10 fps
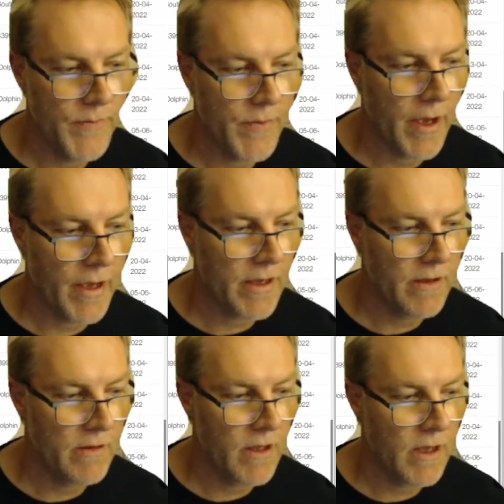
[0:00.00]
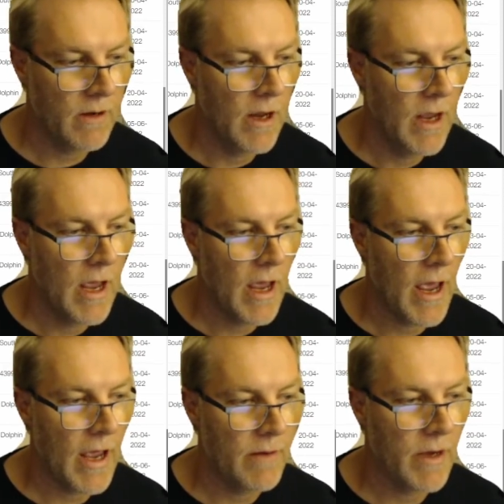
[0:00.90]
I can then
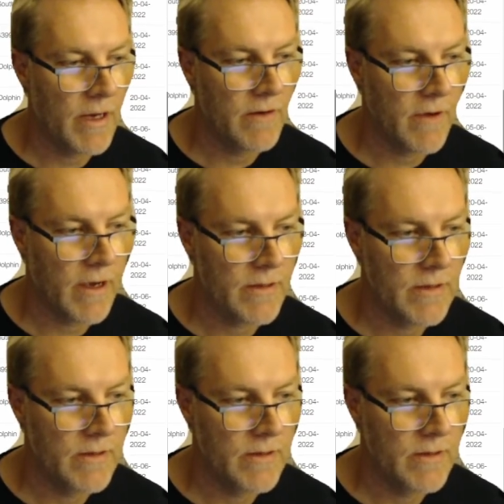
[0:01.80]
add my device.